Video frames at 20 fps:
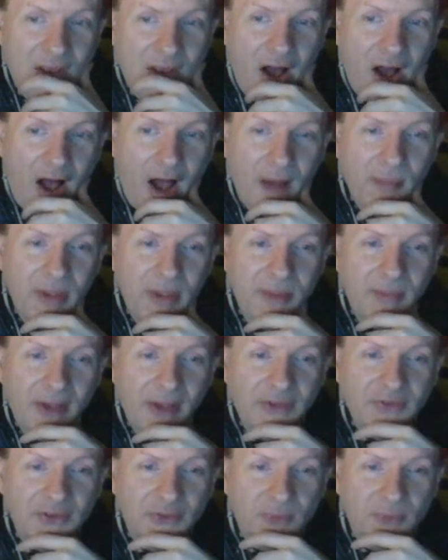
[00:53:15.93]
Almond
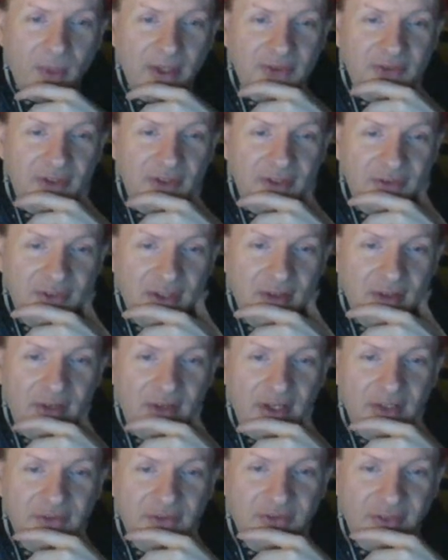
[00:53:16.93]
makes his way to the
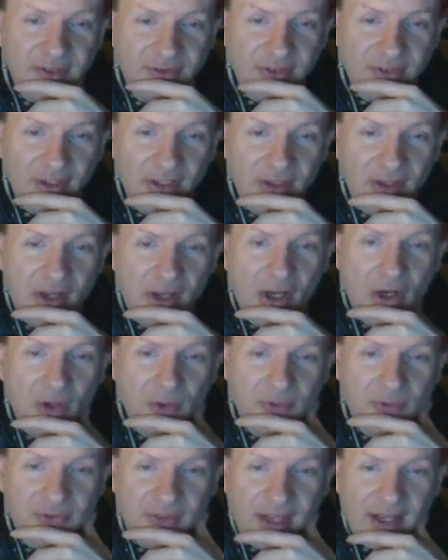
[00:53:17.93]
diva, Cindy, who
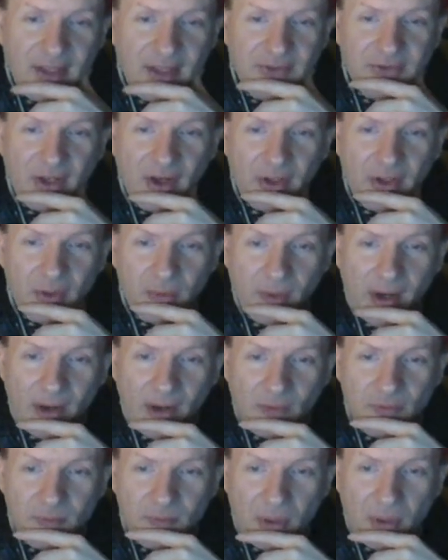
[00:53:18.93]
stands on a
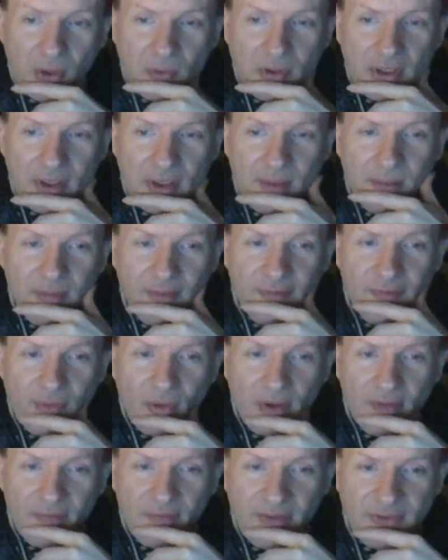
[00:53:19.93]
round podium
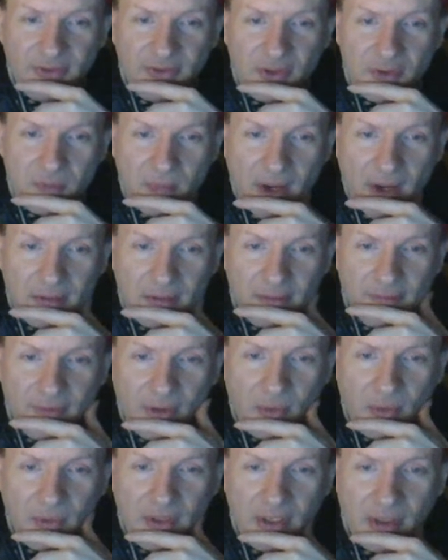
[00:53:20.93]
before a vintage
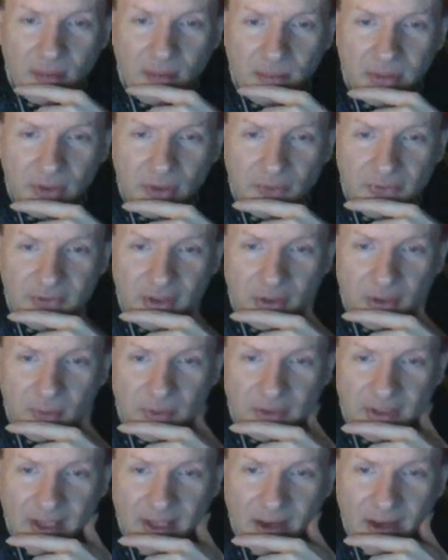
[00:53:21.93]
microphone in a blue sequin
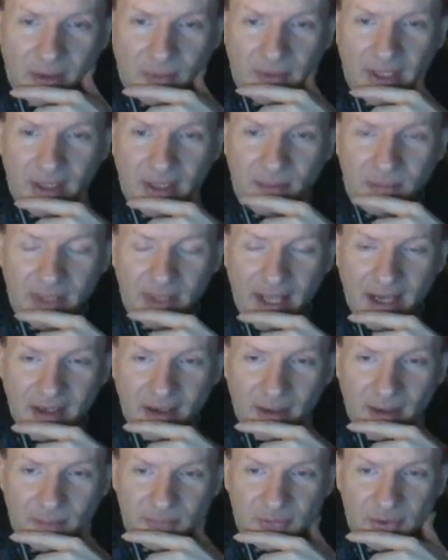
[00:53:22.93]
gown and black
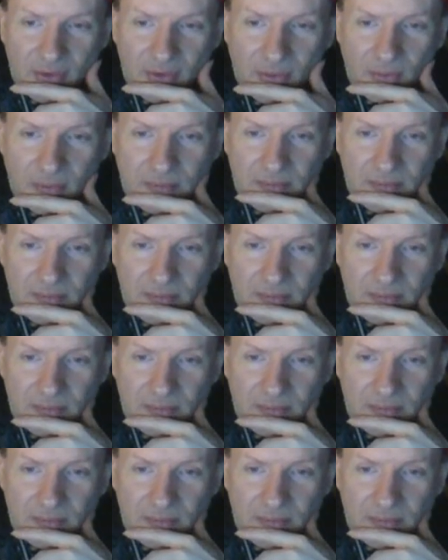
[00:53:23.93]
updo.